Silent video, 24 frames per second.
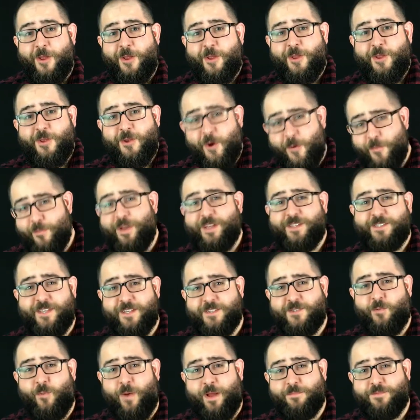Your
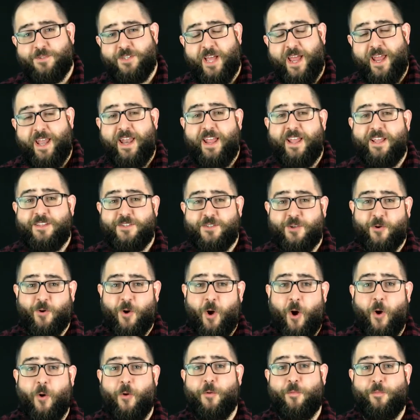business website is your
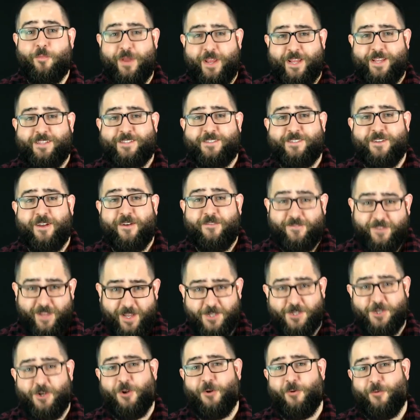own piece of
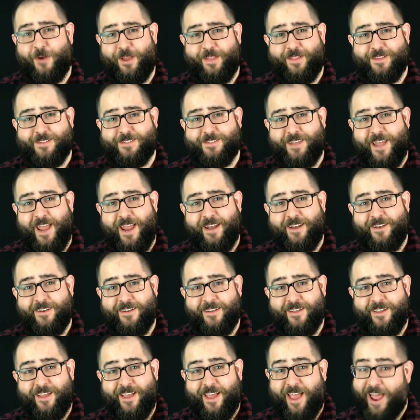digital real estate.
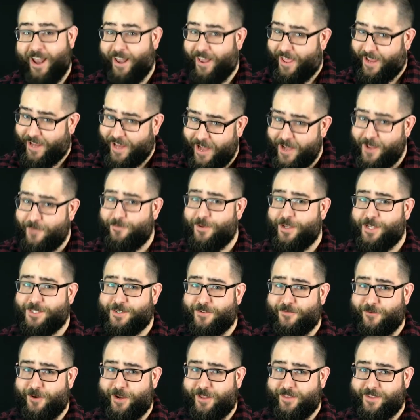And like any piece
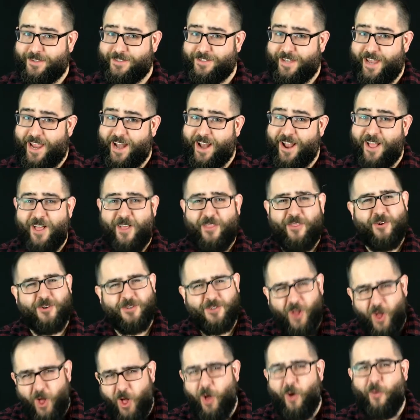of real estate, there's
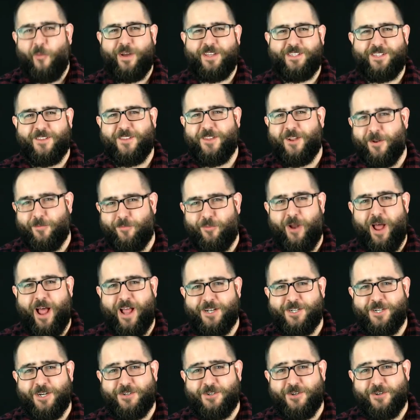always a little
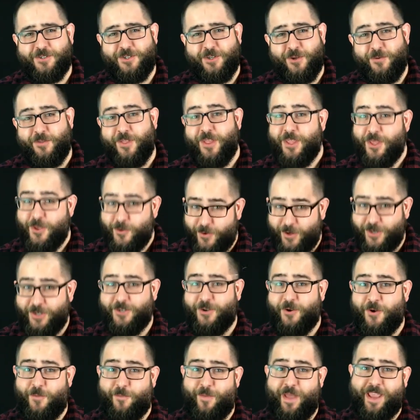project or two that you can
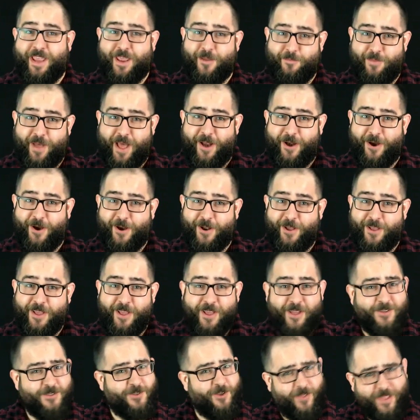do to make it better.
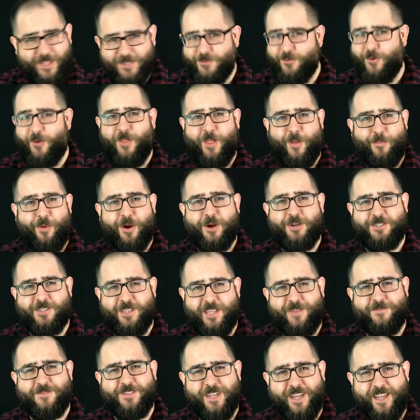So let's roll up our
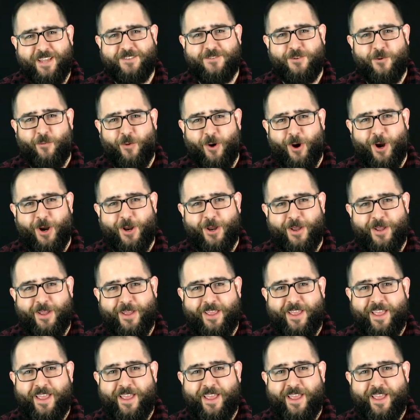sleeves and get to work.